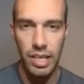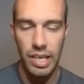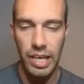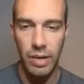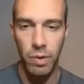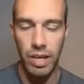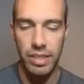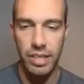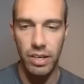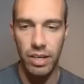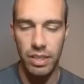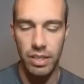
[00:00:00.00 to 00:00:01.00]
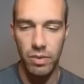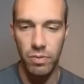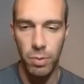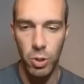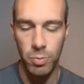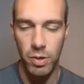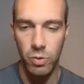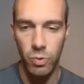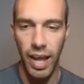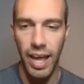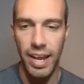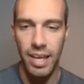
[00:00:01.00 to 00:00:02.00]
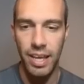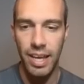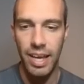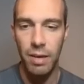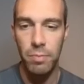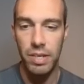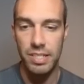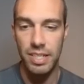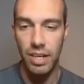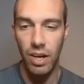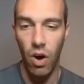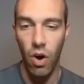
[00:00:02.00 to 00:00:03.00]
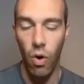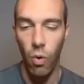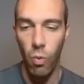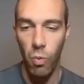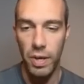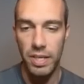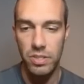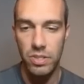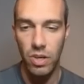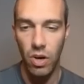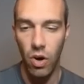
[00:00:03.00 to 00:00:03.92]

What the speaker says: in the Pokemon Red because it always